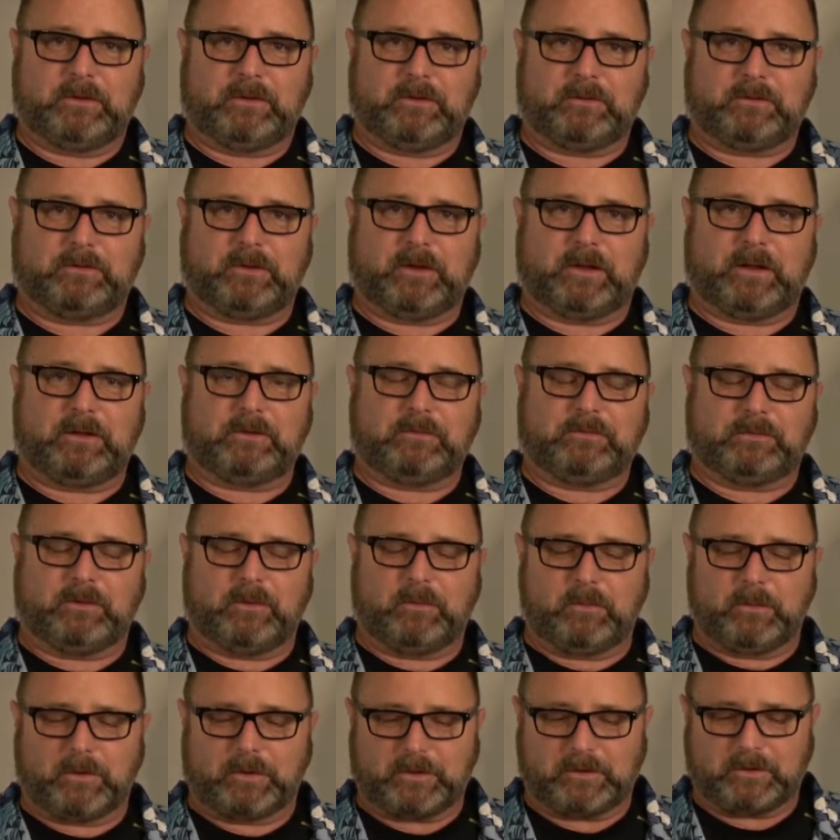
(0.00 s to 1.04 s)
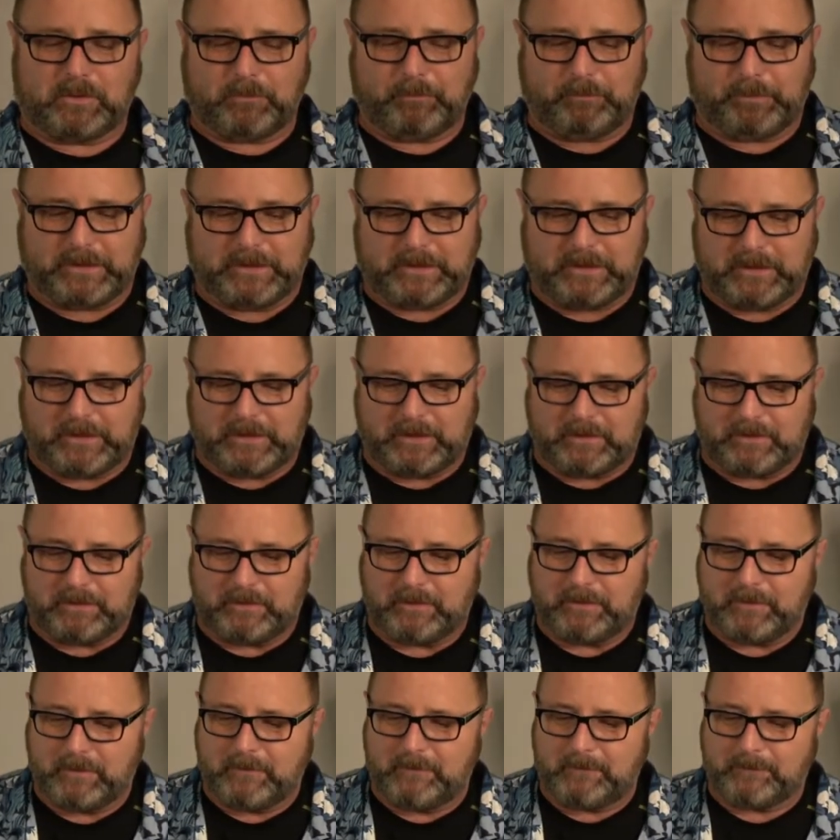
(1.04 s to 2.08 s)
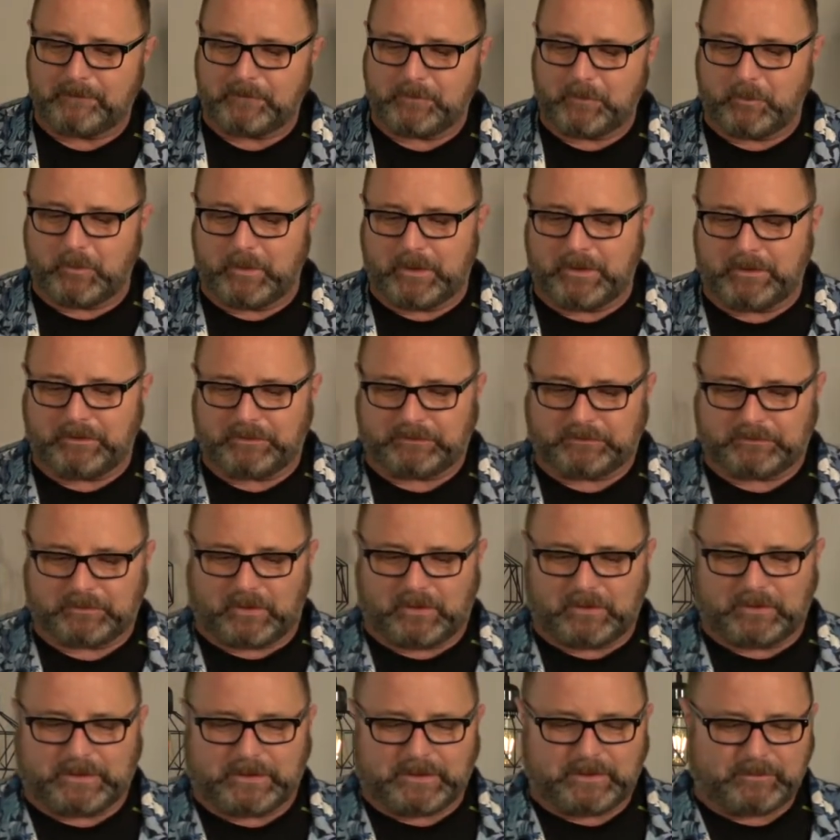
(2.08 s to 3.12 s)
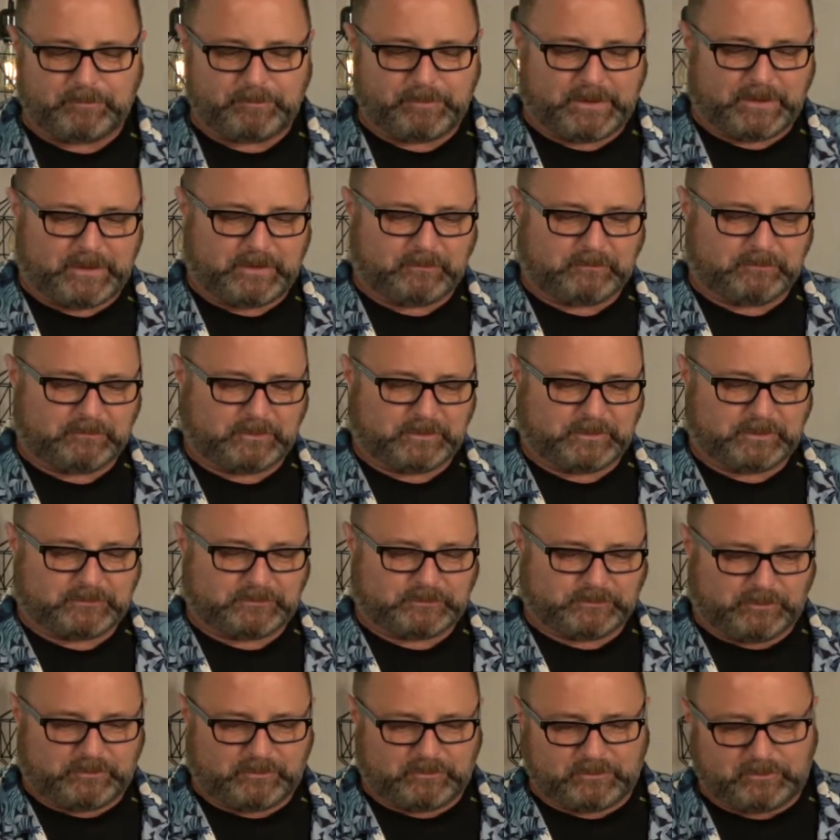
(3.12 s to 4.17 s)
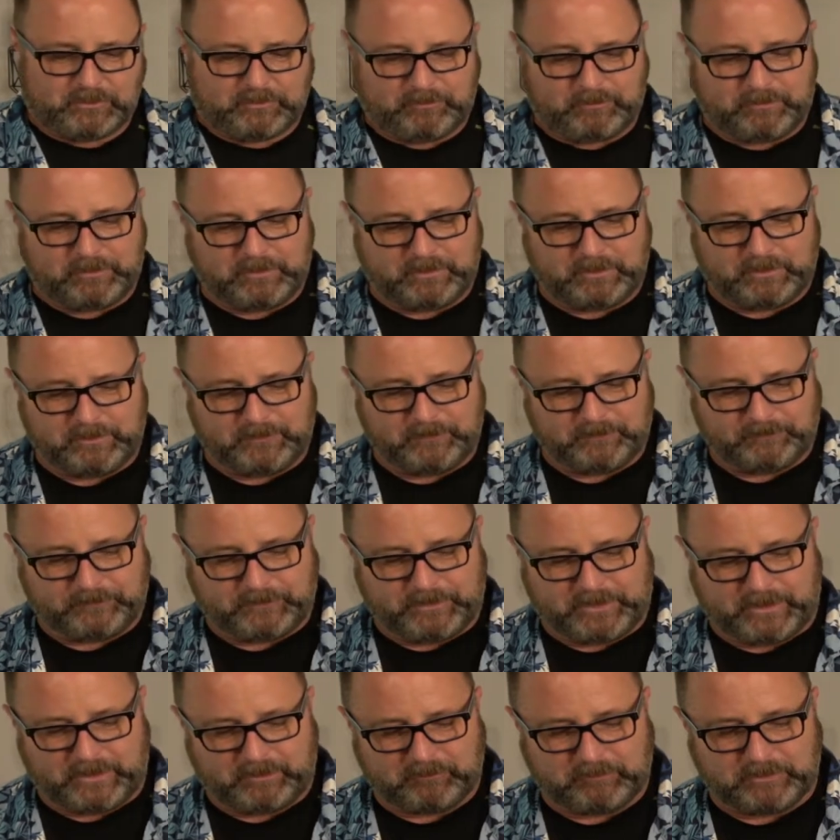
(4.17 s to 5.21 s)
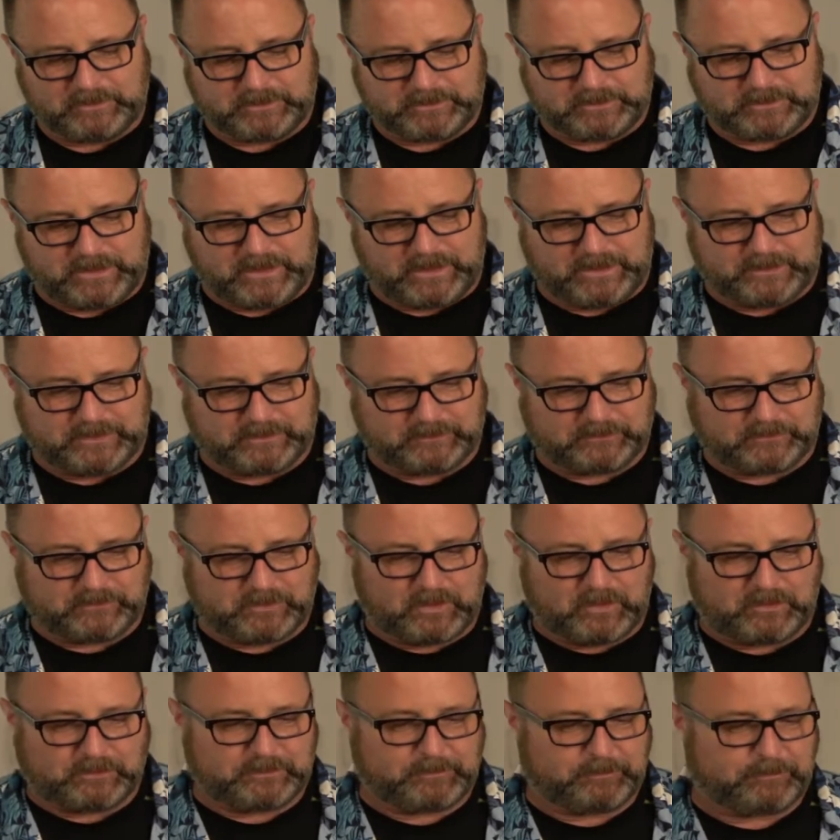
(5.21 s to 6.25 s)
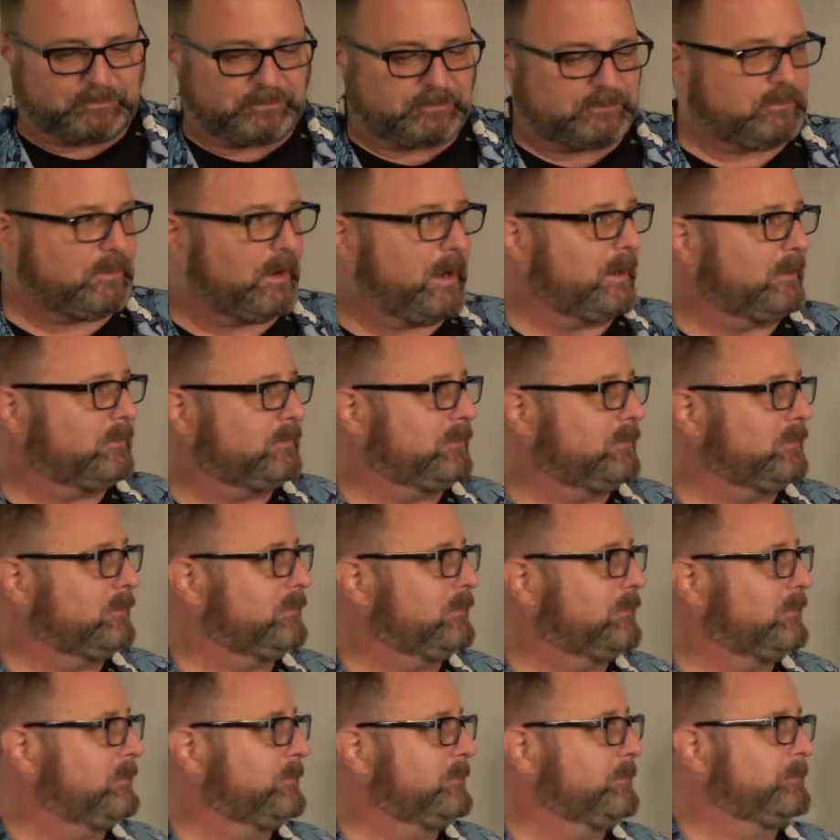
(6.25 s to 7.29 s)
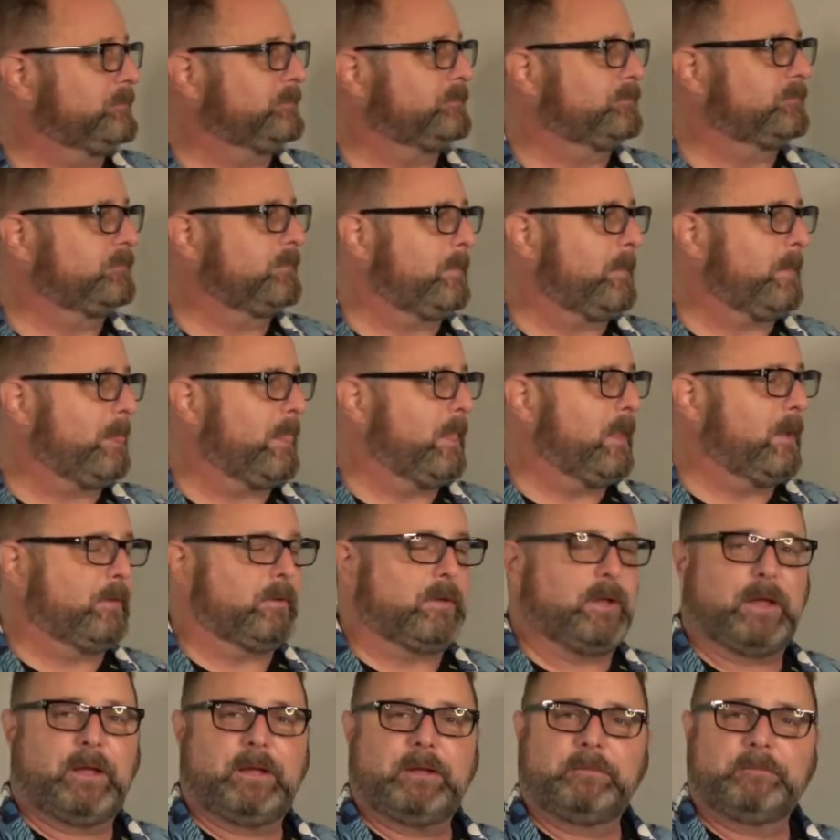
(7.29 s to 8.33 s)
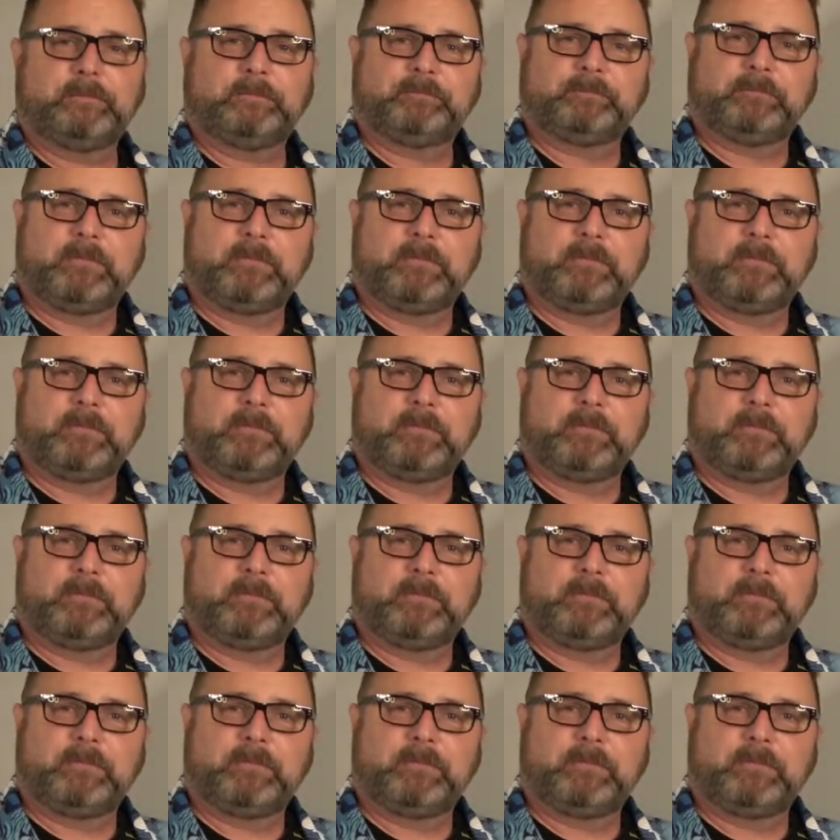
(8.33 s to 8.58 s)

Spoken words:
Okay, so we're going to begin with talking about a term that I really like. It's called abstractions. Okay?